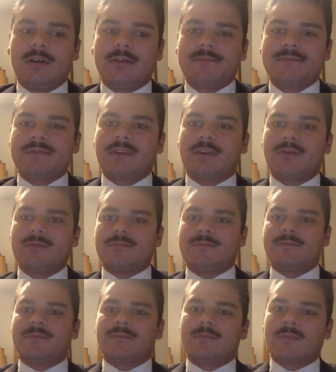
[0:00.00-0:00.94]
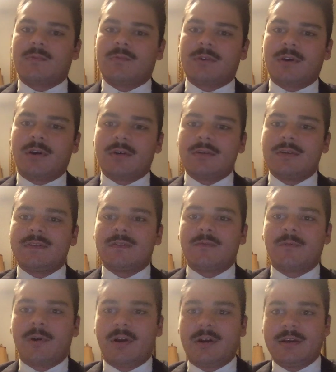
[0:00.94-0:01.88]
So regardless
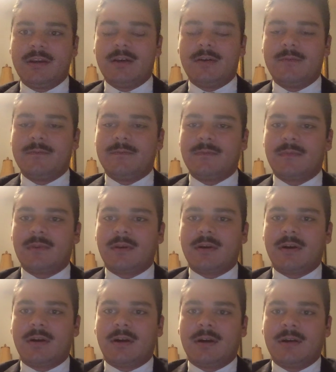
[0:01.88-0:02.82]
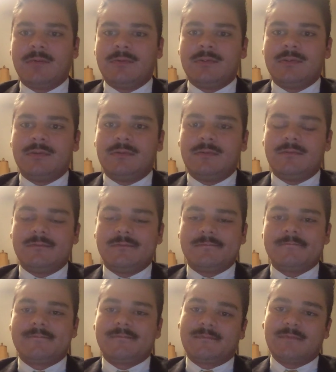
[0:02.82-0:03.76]
of where I am, I would
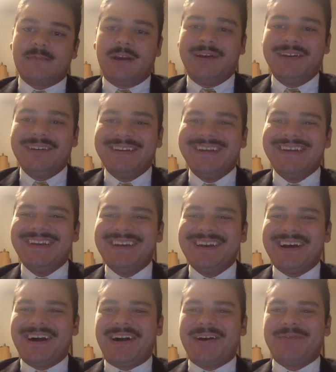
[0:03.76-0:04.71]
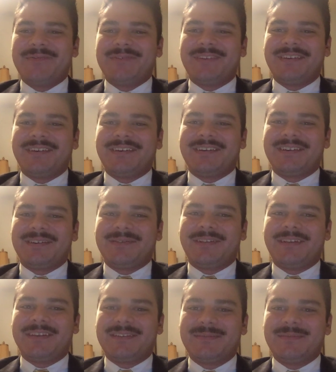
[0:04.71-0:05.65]
I would
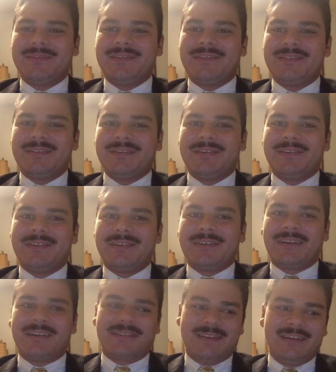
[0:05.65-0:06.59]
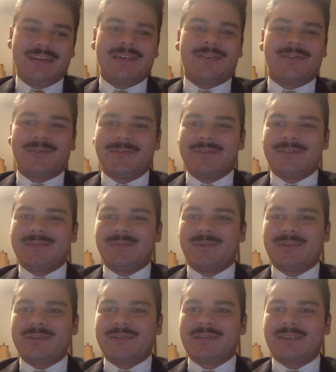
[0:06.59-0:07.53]
like to be a good leader, and I think through this
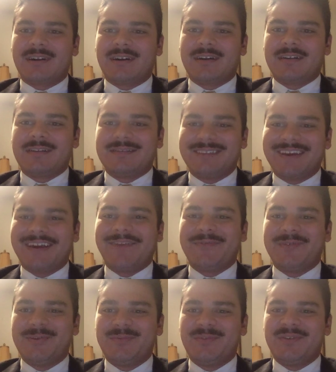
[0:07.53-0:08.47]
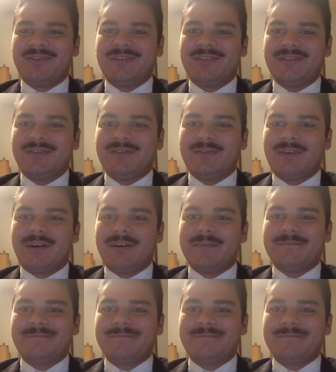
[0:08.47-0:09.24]
book I have the ability to do that.